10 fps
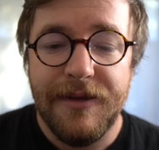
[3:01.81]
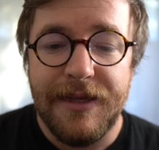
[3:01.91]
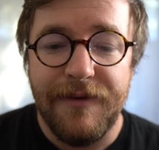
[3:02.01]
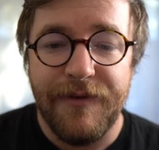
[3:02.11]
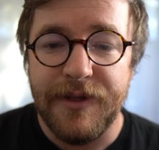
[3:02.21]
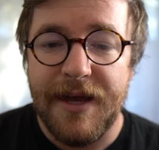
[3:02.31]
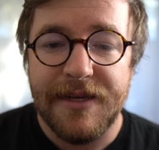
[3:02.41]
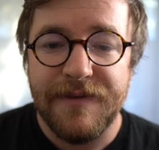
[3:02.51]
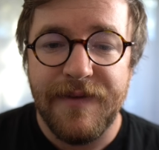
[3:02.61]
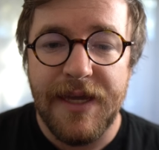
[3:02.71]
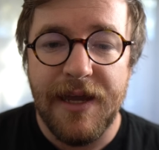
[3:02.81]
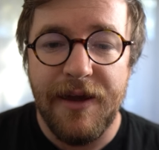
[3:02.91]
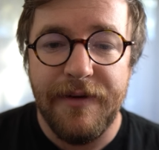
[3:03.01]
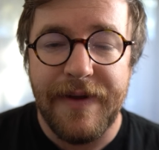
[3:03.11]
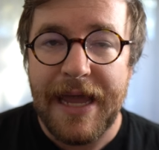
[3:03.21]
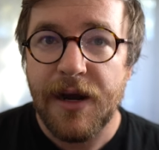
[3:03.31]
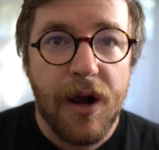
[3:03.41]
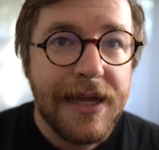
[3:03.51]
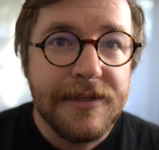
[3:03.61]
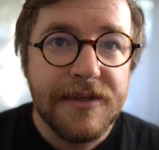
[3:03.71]
the philosophy of
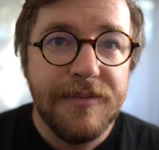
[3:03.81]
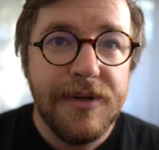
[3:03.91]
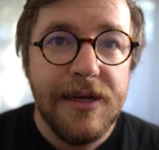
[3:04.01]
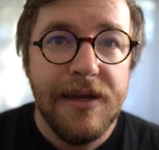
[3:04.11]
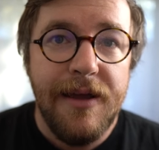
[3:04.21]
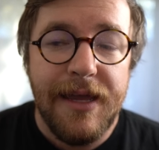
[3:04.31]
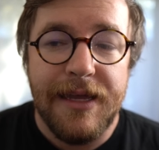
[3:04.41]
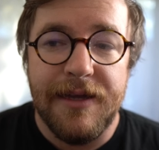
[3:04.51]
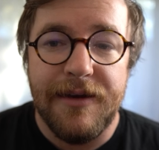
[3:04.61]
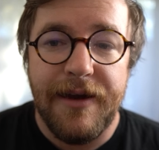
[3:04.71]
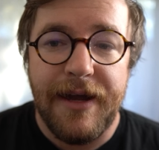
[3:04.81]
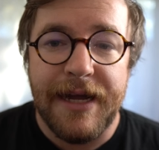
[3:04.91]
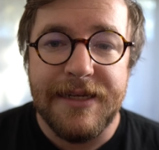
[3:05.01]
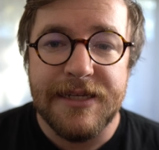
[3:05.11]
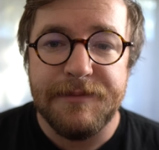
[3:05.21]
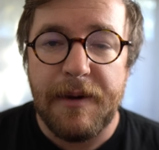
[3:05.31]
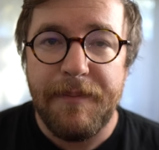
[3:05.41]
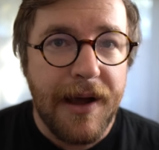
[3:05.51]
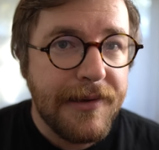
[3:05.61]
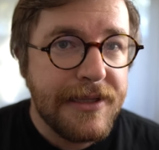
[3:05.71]
anarchism, in ideas
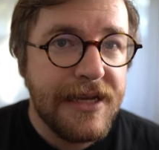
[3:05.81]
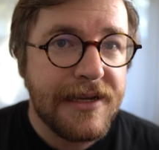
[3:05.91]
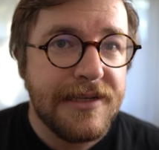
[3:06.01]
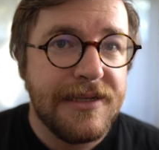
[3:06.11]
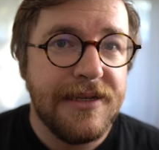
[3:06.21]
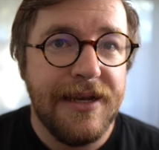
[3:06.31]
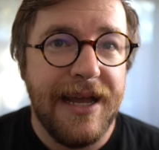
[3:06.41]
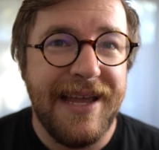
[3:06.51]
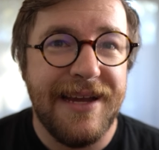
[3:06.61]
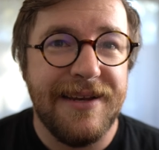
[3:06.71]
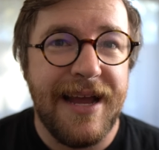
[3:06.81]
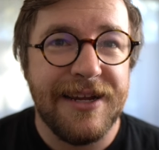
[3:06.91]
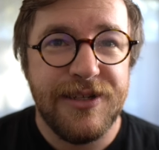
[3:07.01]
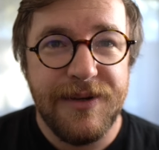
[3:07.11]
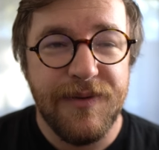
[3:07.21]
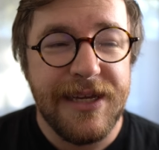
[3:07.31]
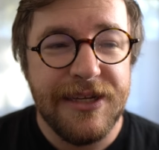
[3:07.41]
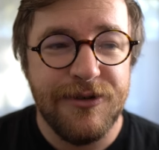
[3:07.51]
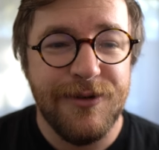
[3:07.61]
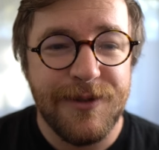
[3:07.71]
about politics, and actually really
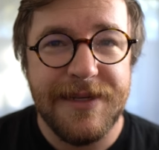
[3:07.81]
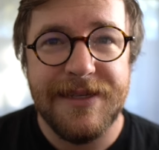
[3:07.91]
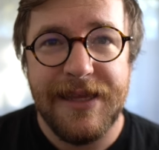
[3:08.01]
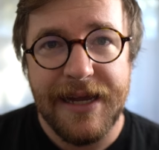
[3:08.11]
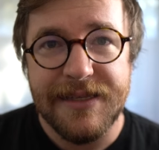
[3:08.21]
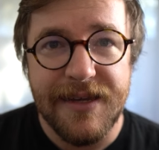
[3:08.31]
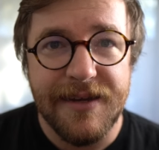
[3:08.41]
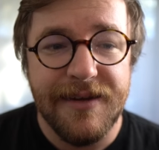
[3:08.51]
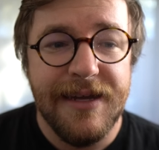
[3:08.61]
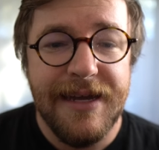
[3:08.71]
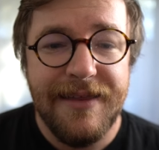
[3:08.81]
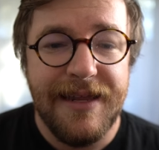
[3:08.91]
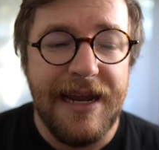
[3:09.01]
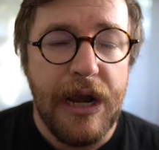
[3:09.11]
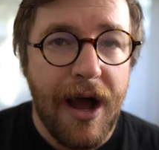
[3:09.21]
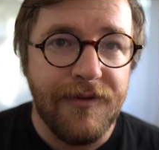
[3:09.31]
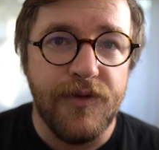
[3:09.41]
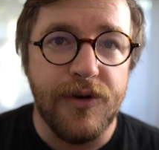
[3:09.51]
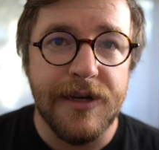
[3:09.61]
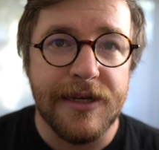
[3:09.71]
introduced me to the idea that a
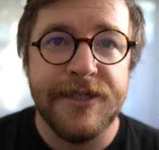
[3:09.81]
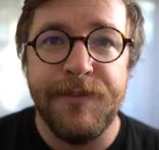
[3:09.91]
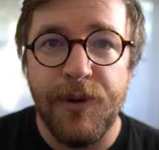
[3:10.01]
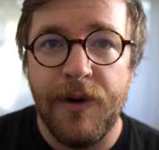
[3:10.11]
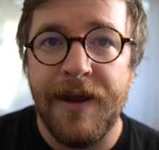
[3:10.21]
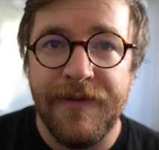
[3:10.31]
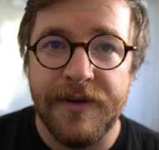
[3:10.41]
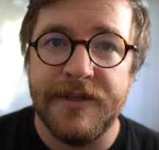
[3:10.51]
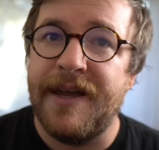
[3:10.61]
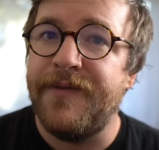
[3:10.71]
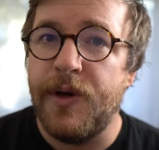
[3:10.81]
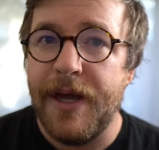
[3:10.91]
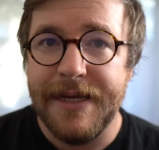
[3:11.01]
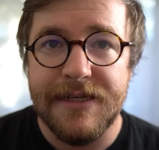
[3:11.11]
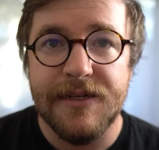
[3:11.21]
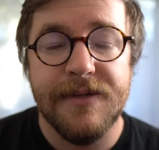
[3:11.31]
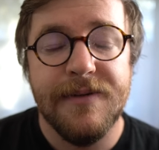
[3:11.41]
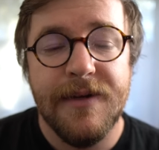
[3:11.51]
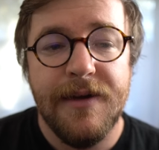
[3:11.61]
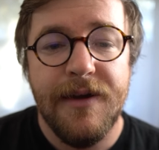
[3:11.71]
novel could explore a philosophical
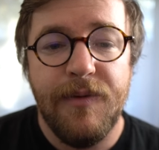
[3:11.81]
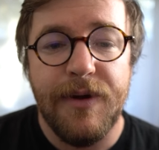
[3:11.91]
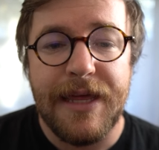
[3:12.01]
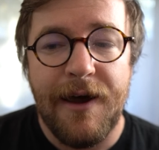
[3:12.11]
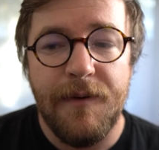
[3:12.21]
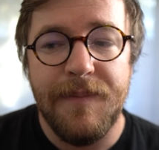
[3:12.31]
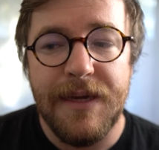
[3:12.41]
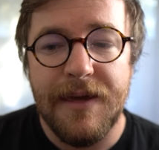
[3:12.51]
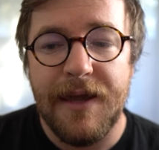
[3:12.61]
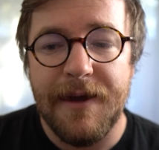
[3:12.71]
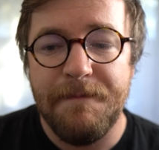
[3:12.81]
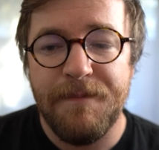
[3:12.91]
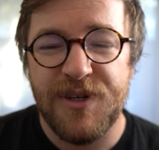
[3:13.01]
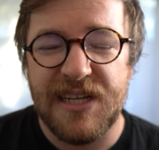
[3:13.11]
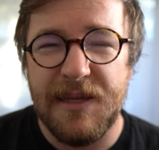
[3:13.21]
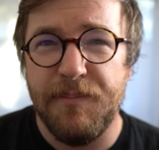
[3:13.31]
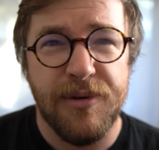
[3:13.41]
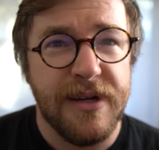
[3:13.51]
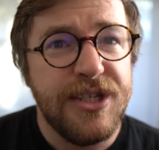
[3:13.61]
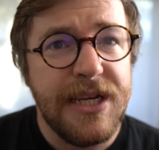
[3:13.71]
idea without being particularly
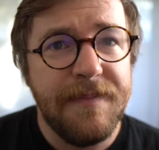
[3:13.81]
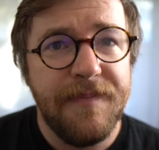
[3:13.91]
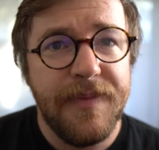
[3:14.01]
preachy.